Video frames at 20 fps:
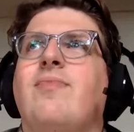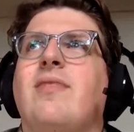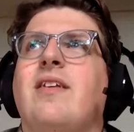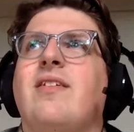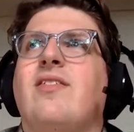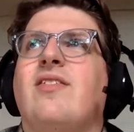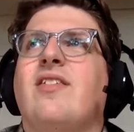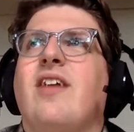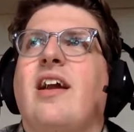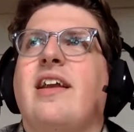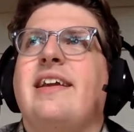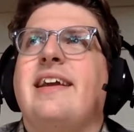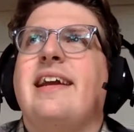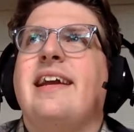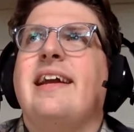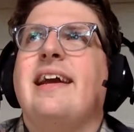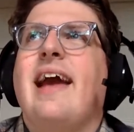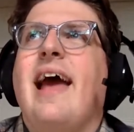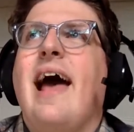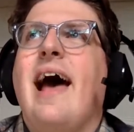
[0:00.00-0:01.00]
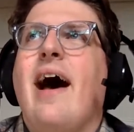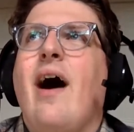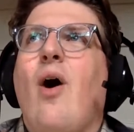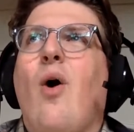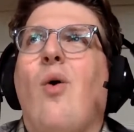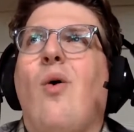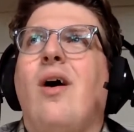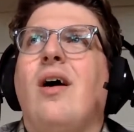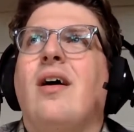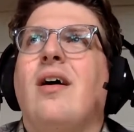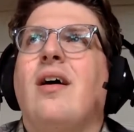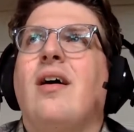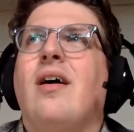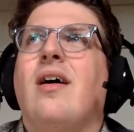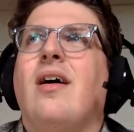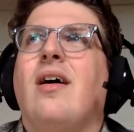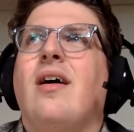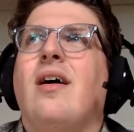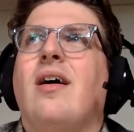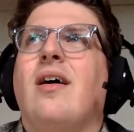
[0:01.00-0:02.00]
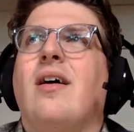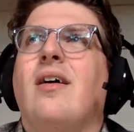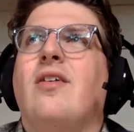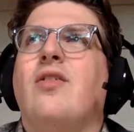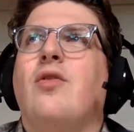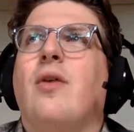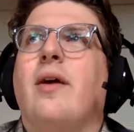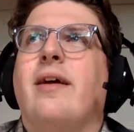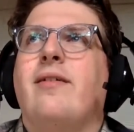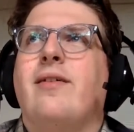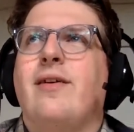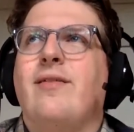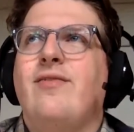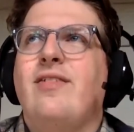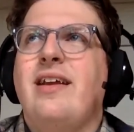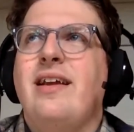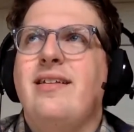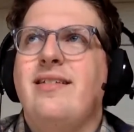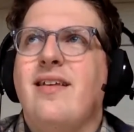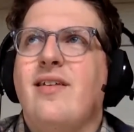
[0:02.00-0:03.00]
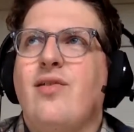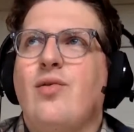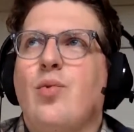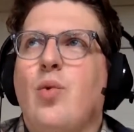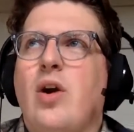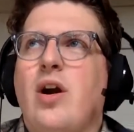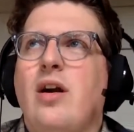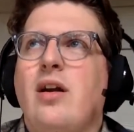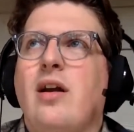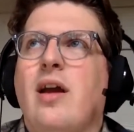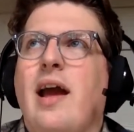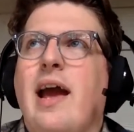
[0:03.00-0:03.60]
studying how Gregory of Nyssa's work